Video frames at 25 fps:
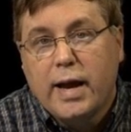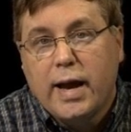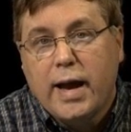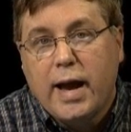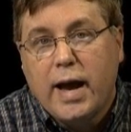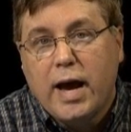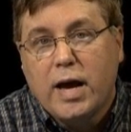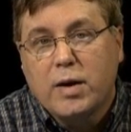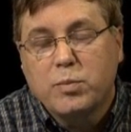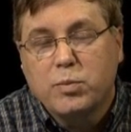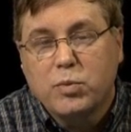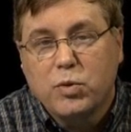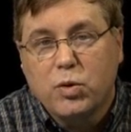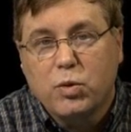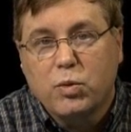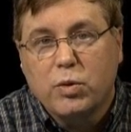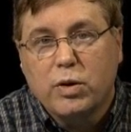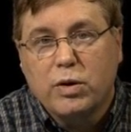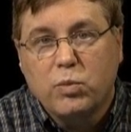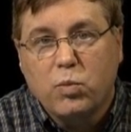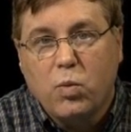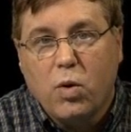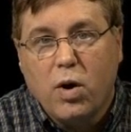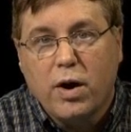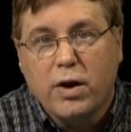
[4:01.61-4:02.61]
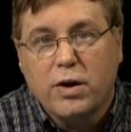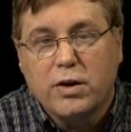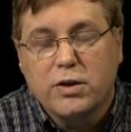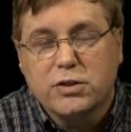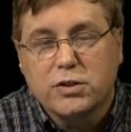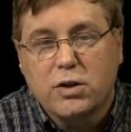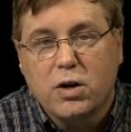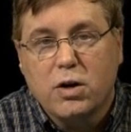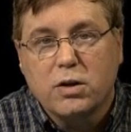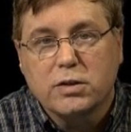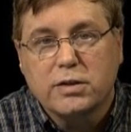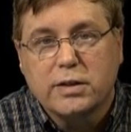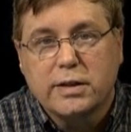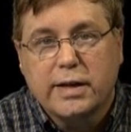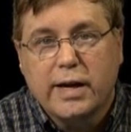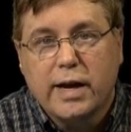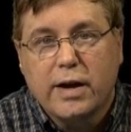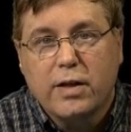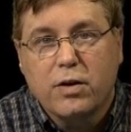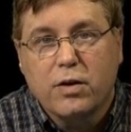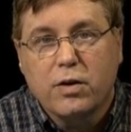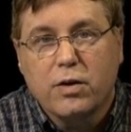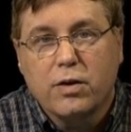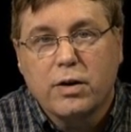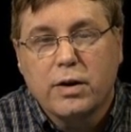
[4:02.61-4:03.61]
and Bull Run waters all
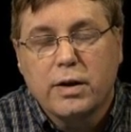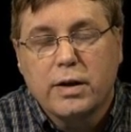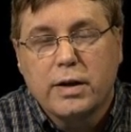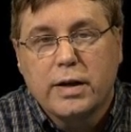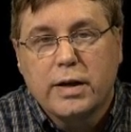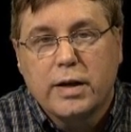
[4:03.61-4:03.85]
together,